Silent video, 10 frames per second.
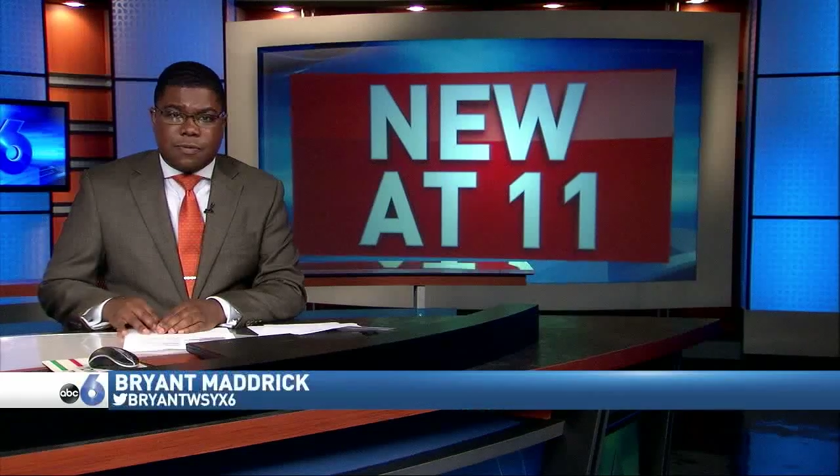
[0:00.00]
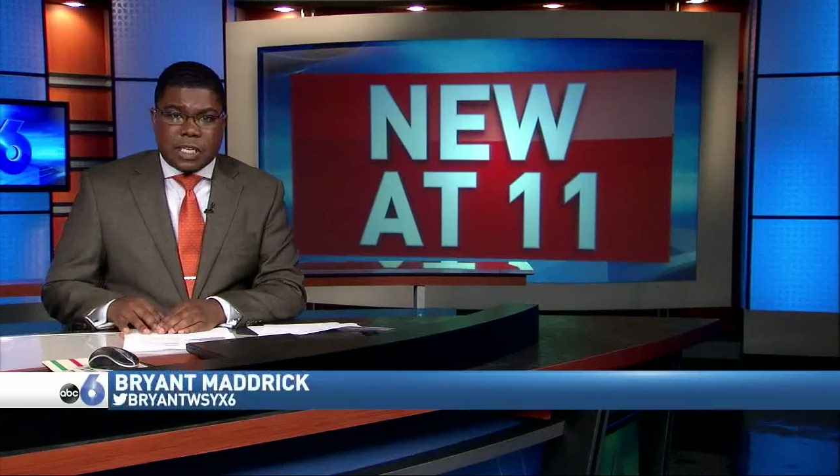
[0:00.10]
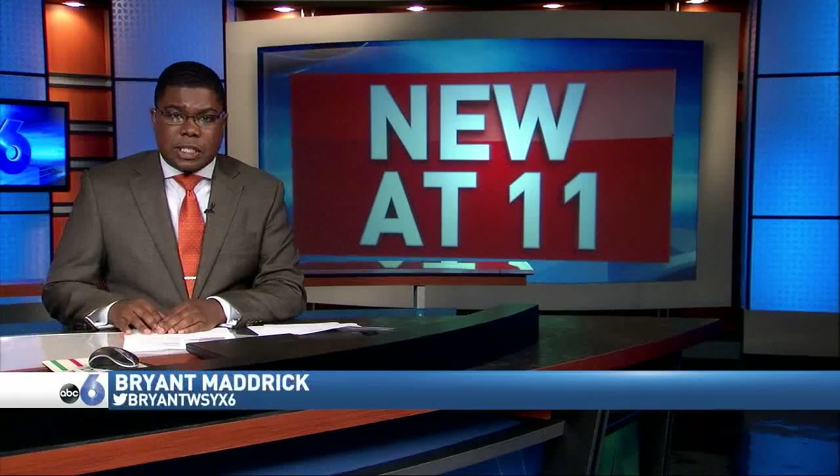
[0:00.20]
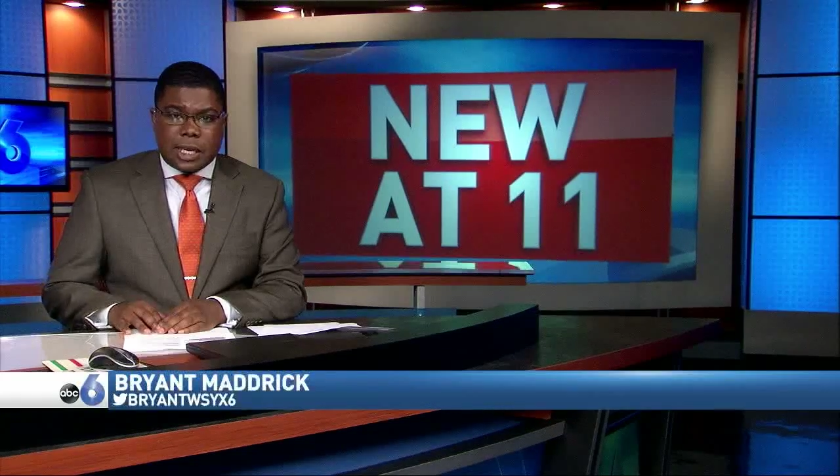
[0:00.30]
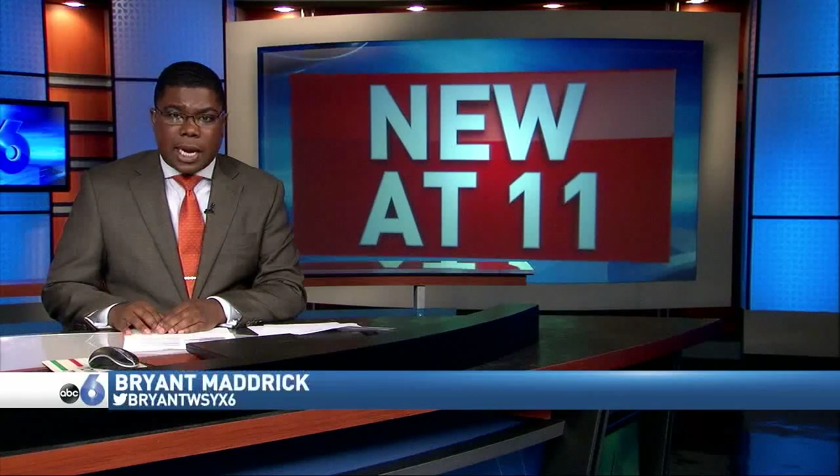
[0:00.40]

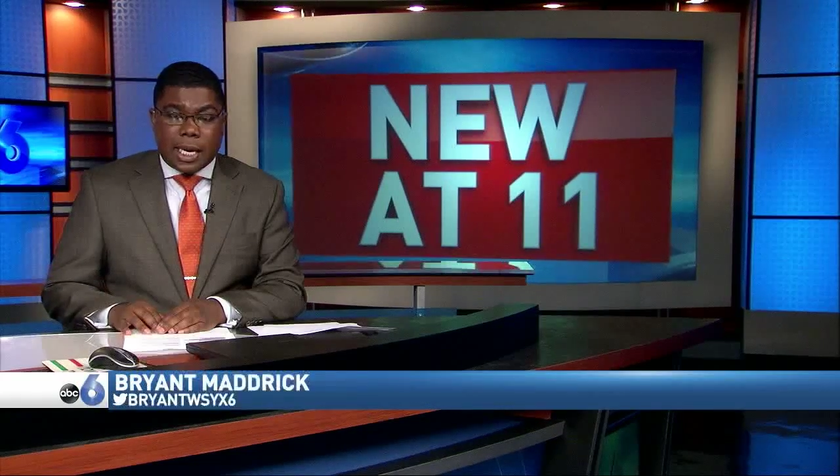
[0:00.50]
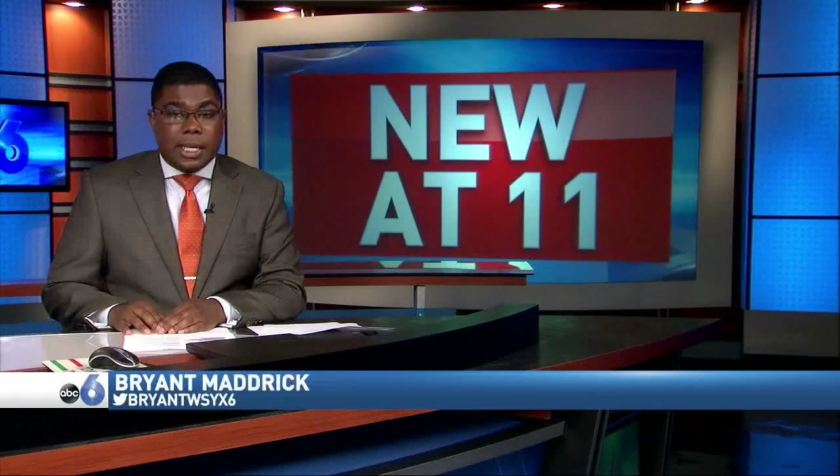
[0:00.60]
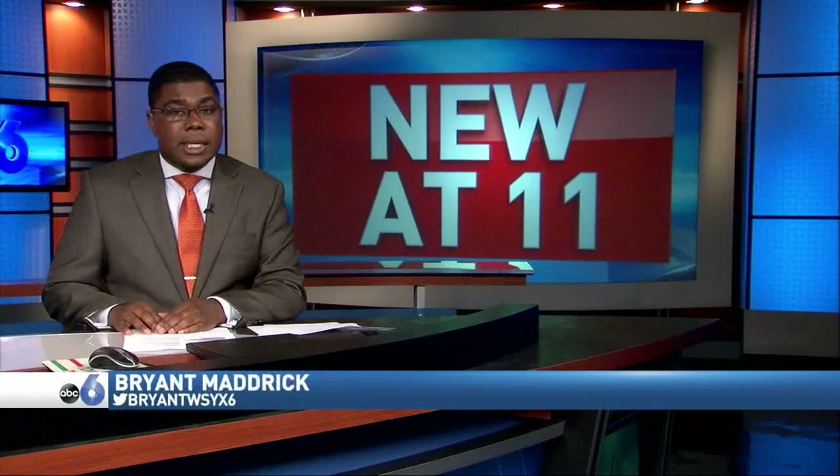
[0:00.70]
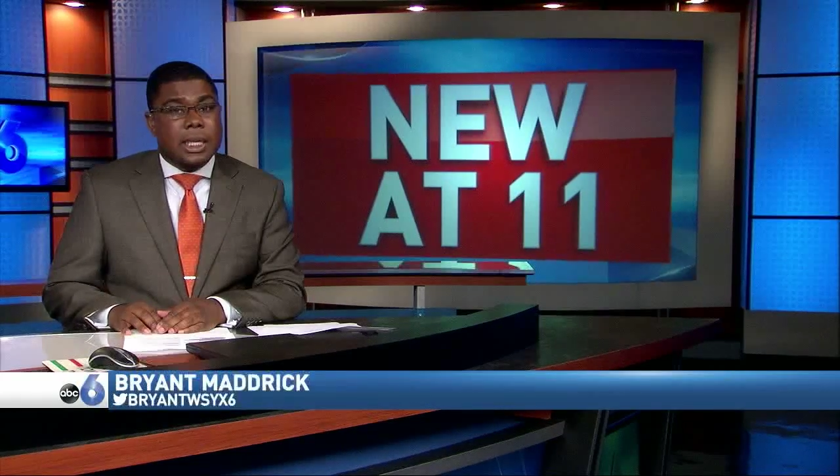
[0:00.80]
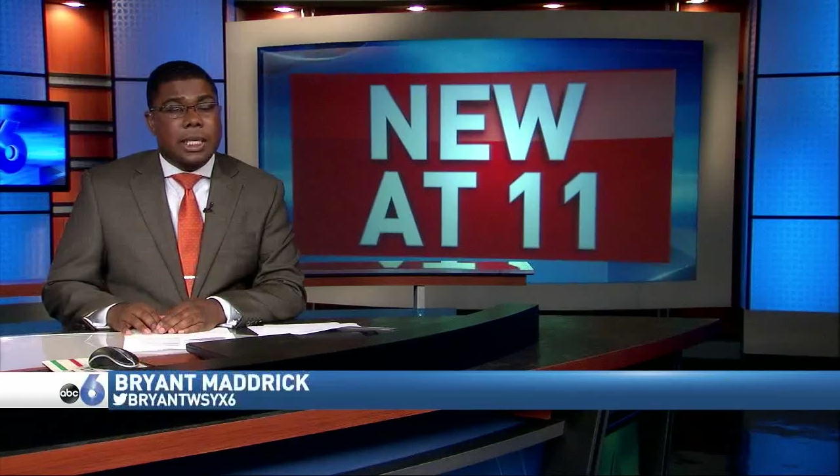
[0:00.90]
investigating
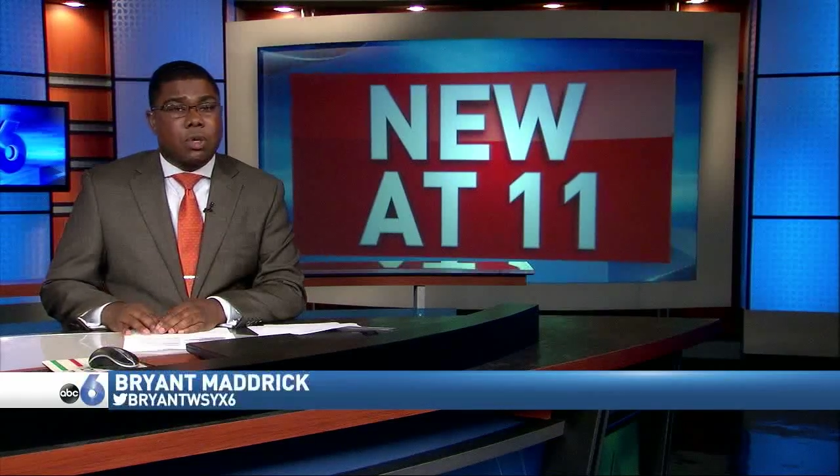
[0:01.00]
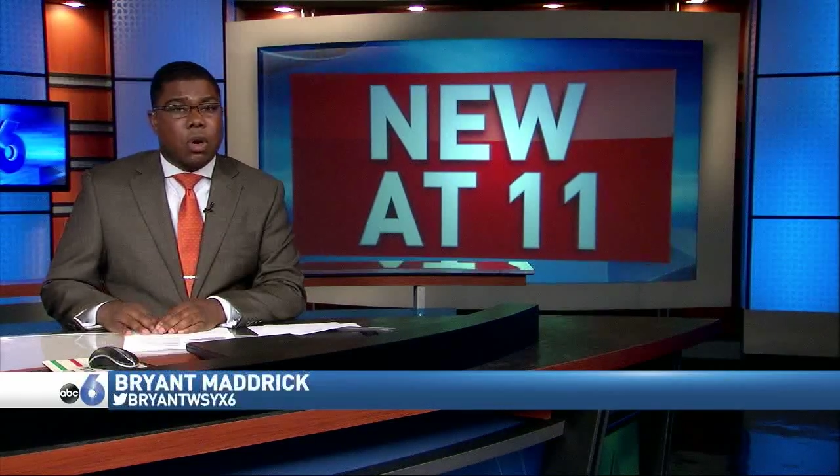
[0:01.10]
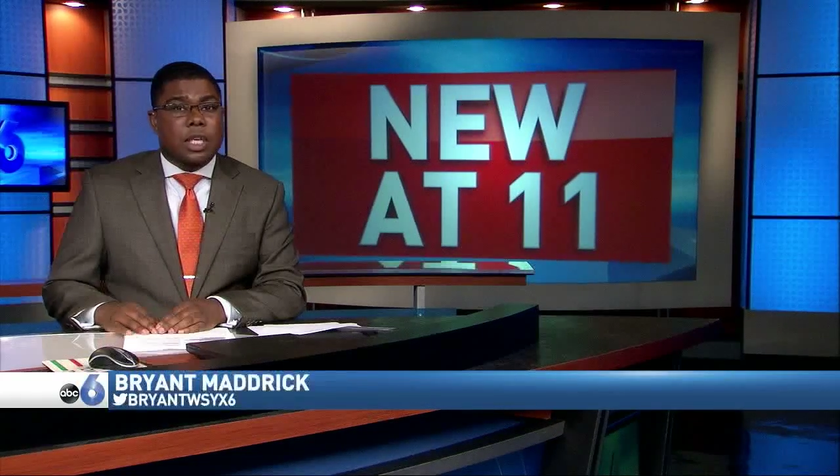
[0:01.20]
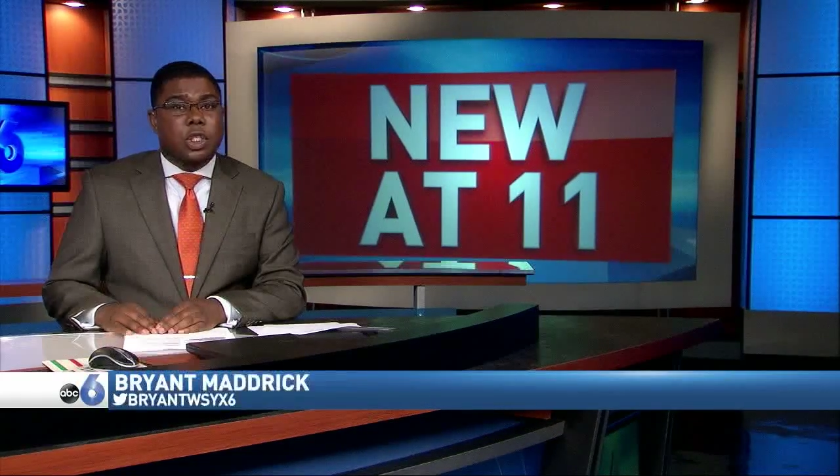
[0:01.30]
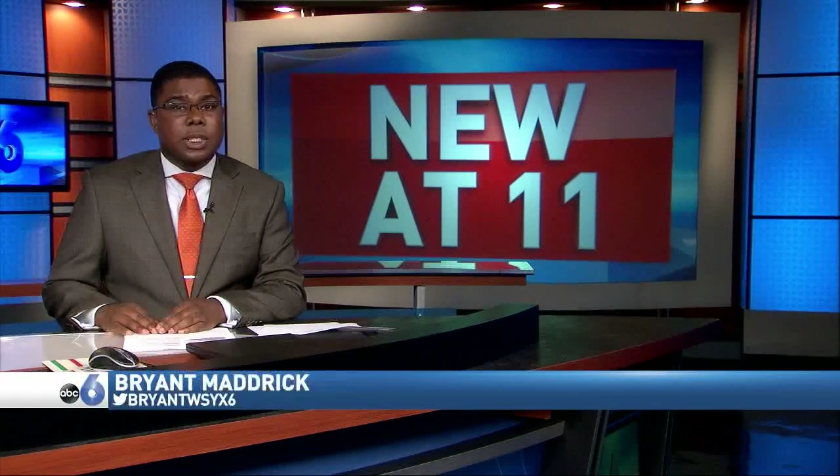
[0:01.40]
a deadly
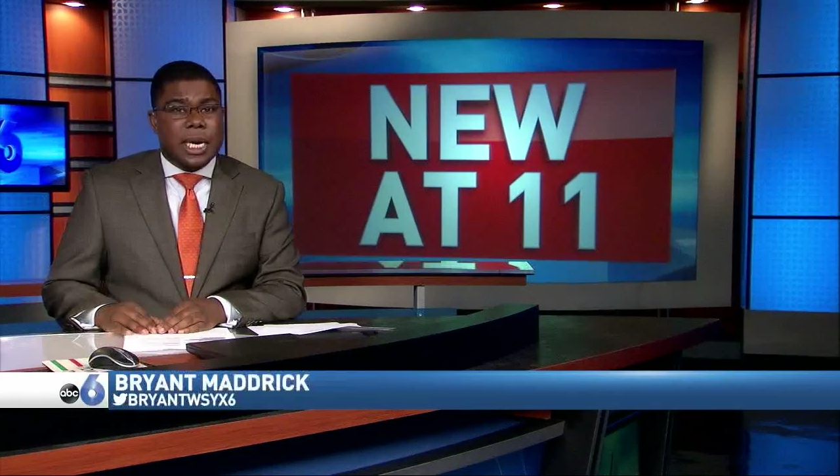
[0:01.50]
crash in